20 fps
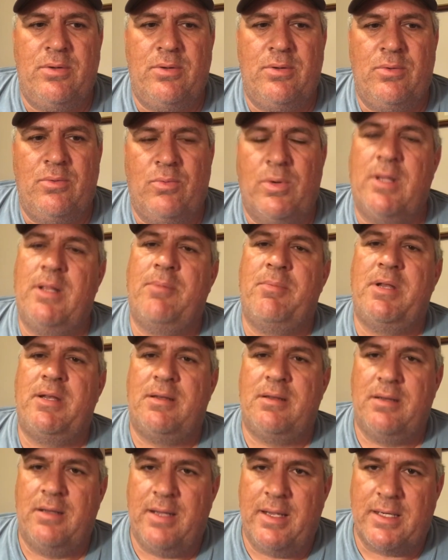let me
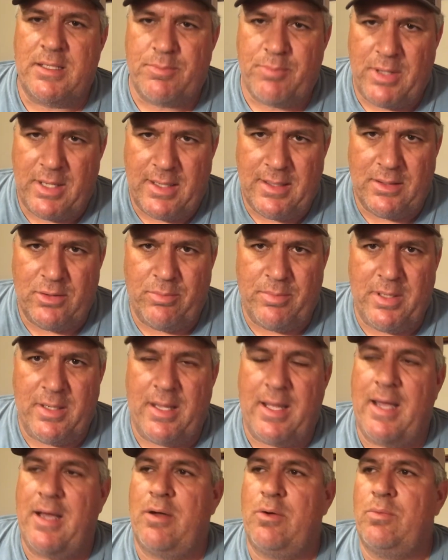explain a little bit
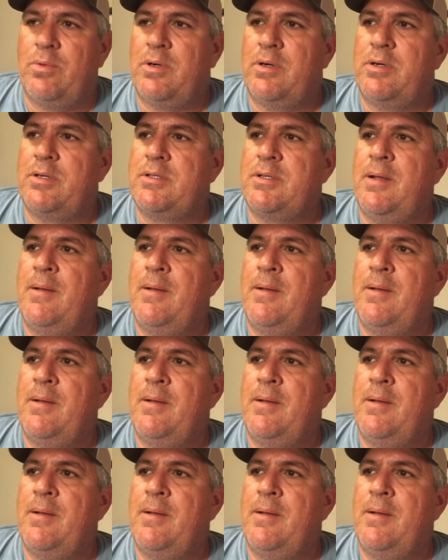how it works.